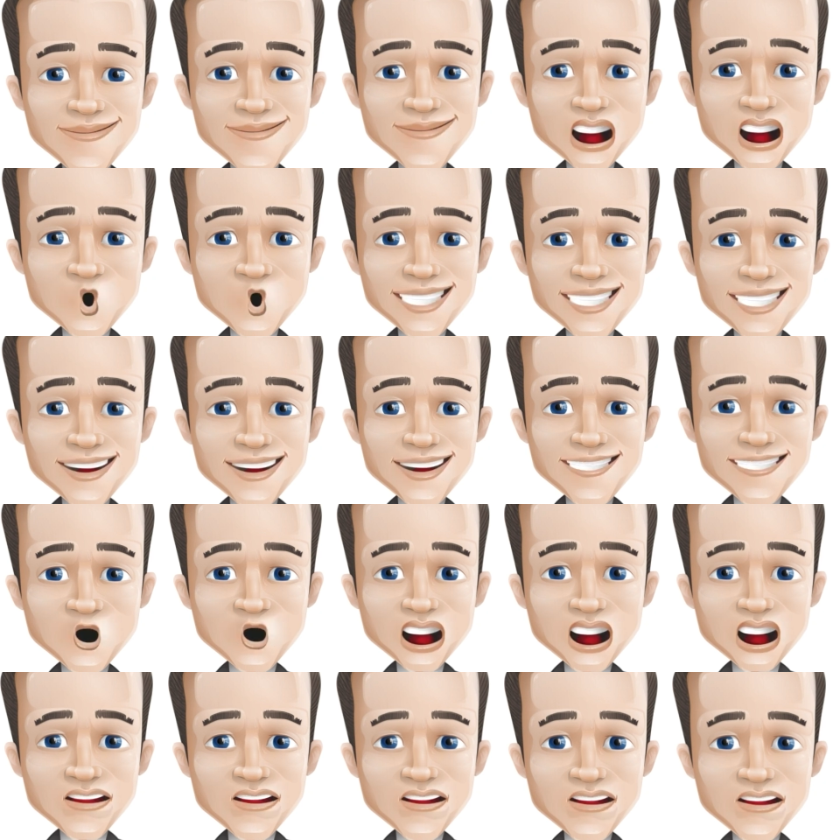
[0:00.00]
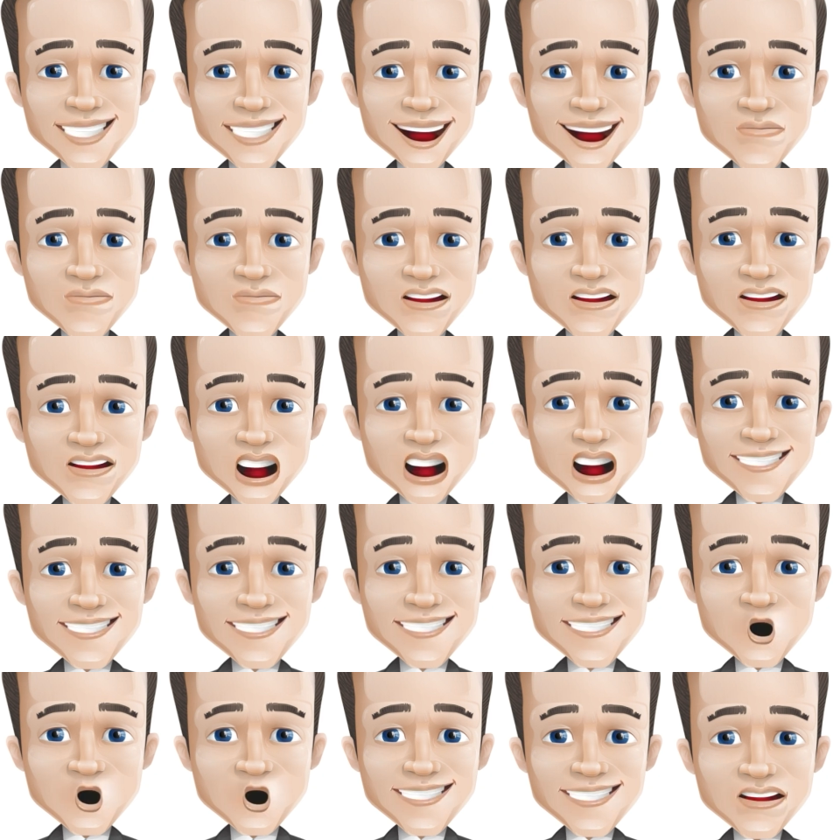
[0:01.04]
The brief amount of market
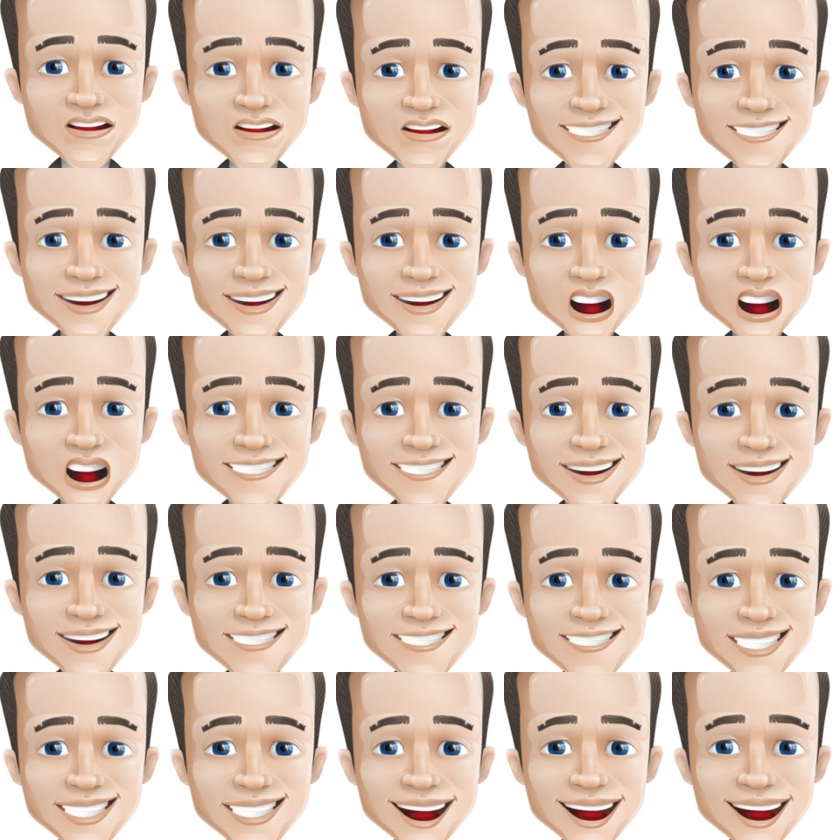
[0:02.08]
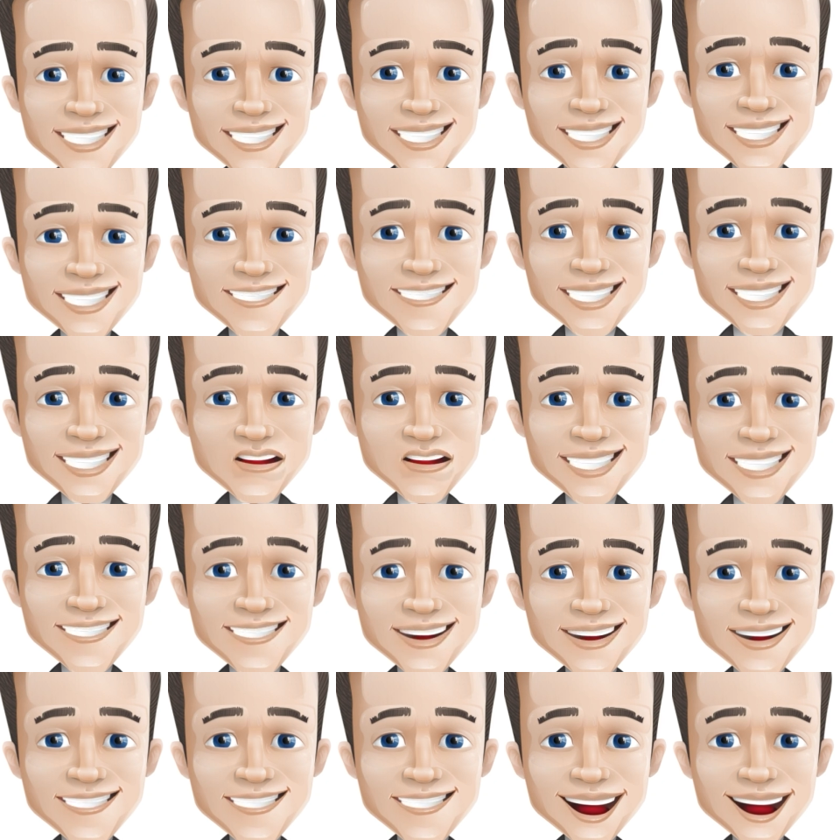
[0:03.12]
exposure and the frequency of small moves are
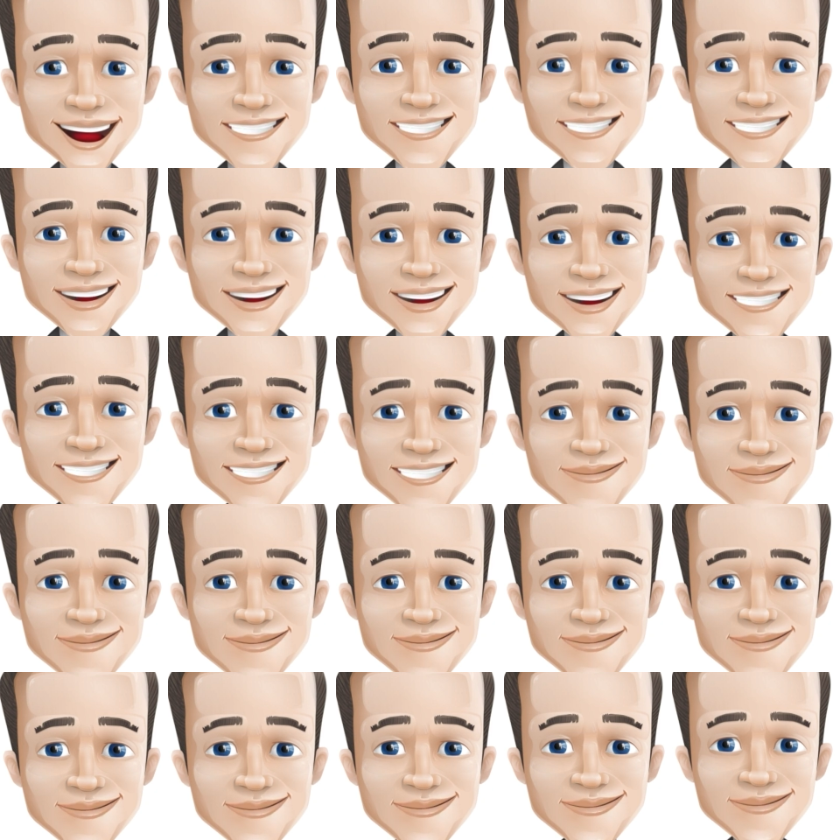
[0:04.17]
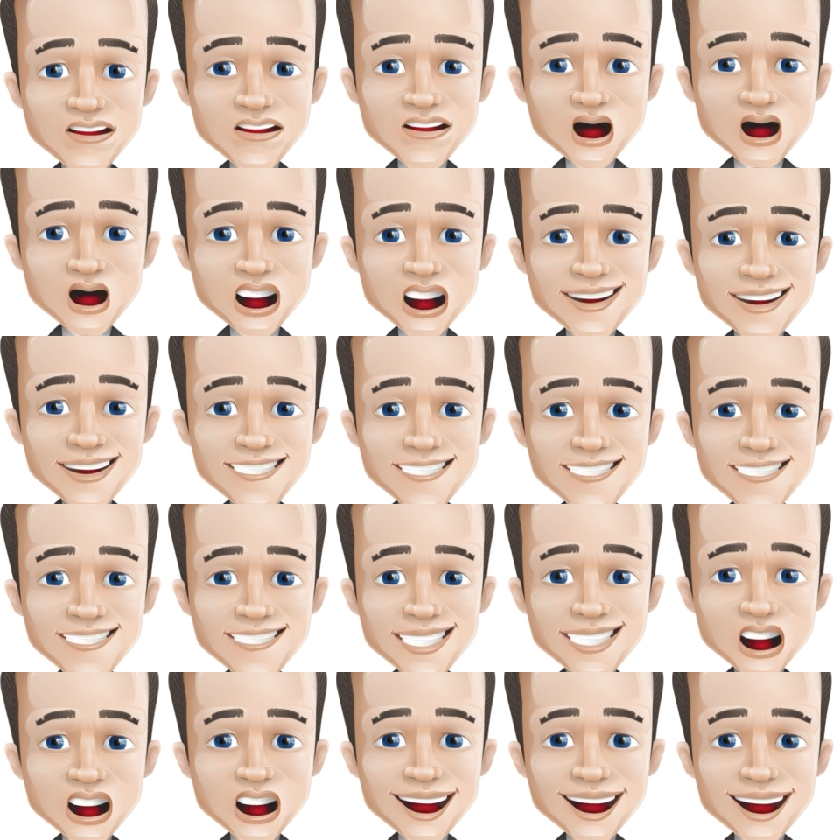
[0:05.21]
key attributes are reasons
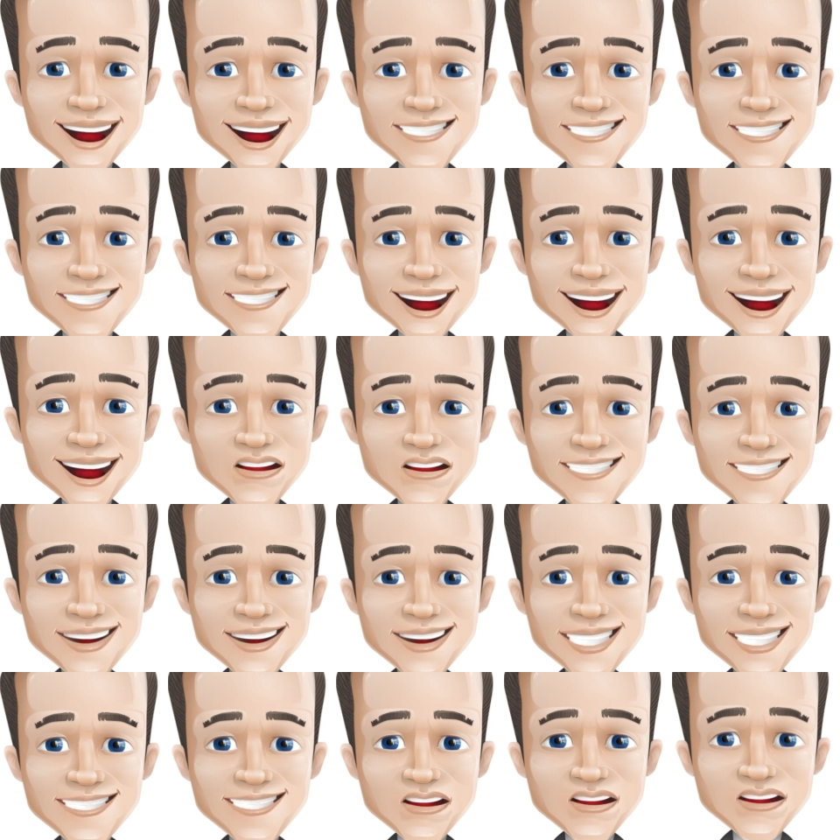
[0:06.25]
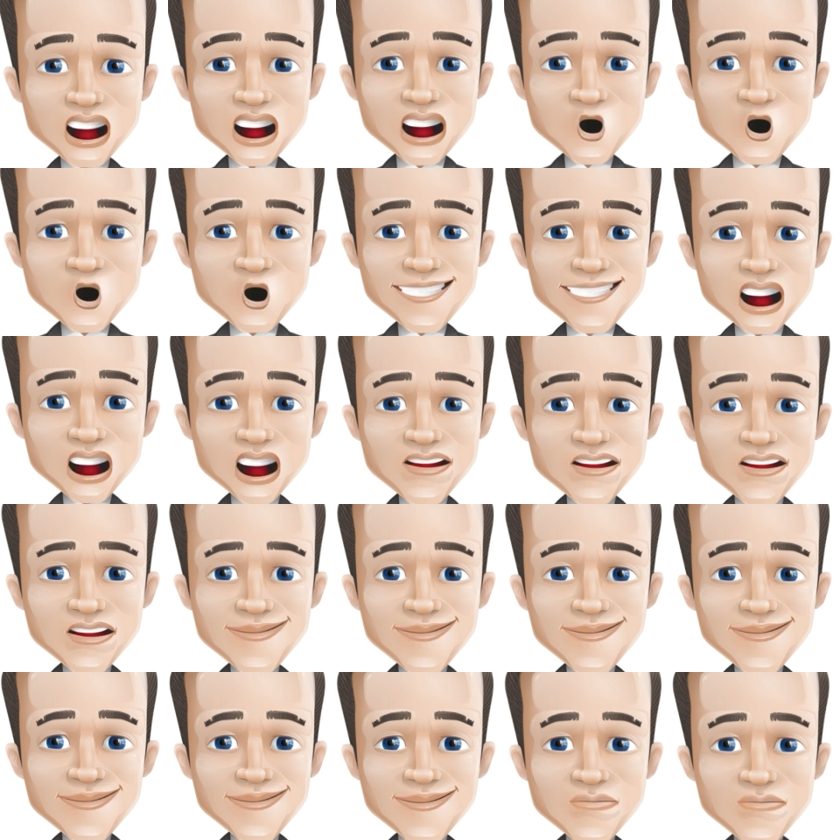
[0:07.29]
why this strategy is popular among
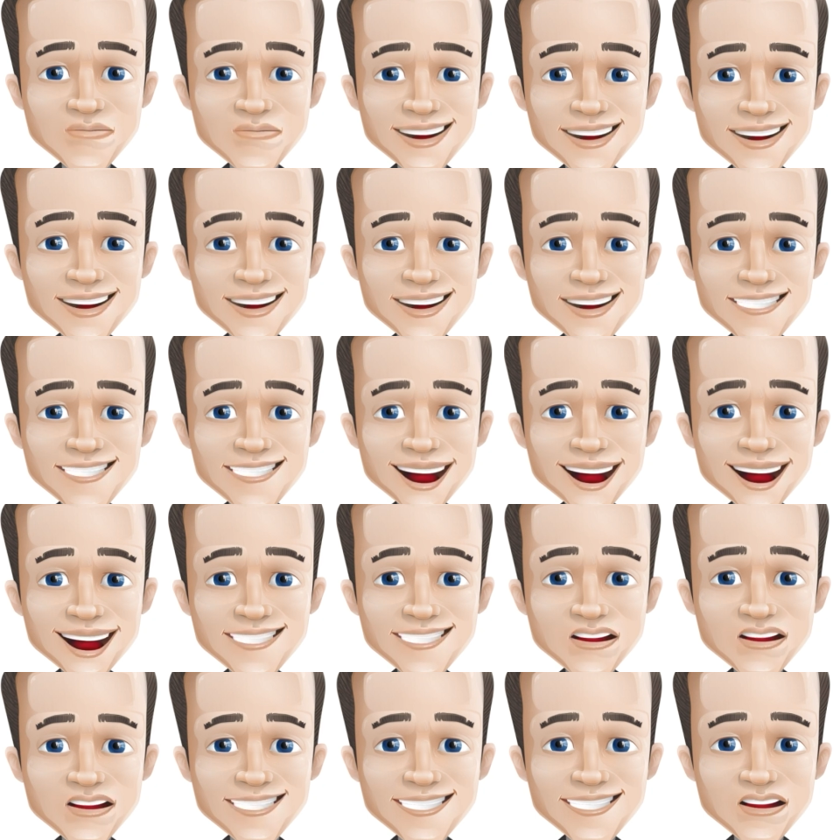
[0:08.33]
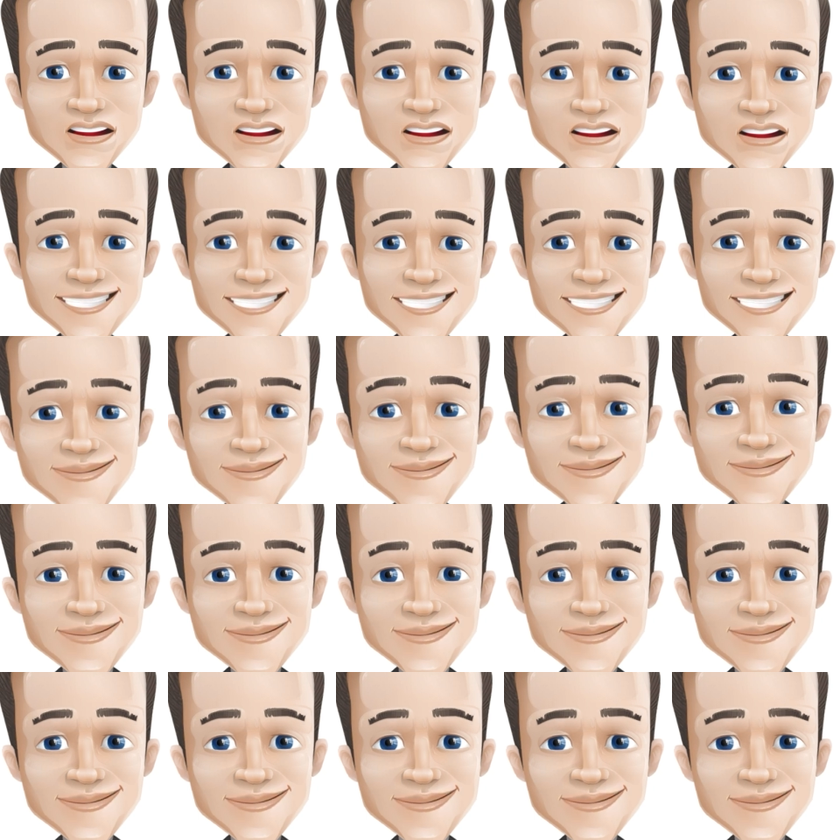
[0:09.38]
many types of traders.